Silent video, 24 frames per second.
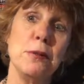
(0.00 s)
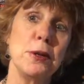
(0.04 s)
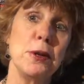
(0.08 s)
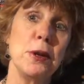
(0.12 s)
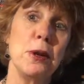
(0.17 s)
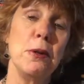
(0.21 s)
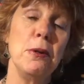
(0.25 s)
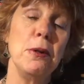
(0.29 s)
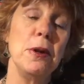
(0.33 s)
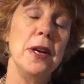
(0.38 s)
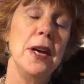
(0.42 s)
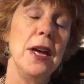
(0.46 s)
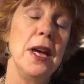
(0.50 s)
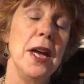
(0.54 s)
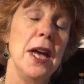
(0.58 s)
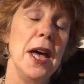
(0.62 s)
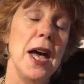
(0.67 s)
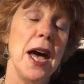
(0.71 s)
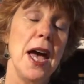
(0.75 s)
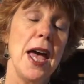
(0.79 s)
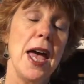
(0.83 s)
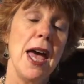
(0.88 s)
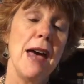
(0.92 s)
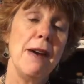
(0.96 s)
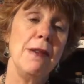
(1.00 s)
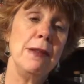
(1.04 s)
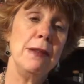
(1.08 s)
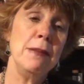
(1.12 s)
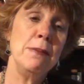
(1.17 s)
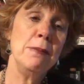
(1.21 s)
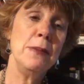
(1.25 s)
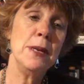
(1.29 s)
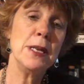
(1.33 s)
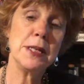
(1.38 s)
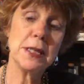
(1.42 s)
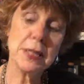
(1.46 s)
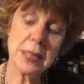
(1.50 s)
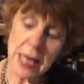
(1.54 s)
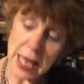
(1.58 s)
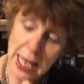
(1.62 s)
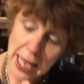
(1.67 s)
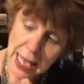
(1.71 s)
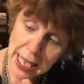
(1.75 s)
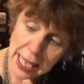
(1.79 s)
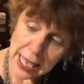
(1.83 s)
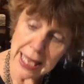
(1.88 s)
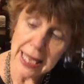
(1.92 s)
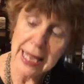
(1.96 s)
So I haven't missed
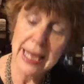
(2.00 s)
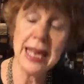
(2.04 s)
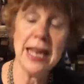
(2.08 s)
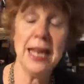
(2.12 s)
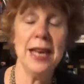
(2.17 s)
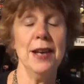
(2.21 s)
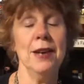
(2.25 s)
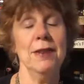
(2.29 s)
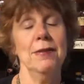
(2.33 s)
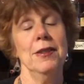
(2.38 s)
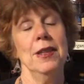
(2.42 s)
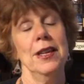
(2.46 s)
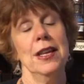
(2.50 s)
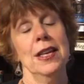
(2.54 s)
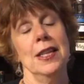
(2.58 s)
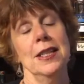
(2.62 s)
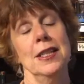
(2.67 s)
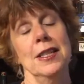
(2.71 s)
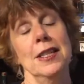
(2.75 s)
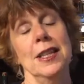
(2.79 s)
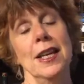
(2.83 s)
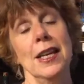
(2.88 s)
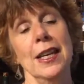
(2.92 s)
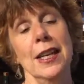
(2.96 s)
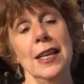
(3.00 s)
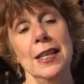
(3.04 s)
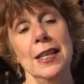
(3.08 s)
any of the Kentucky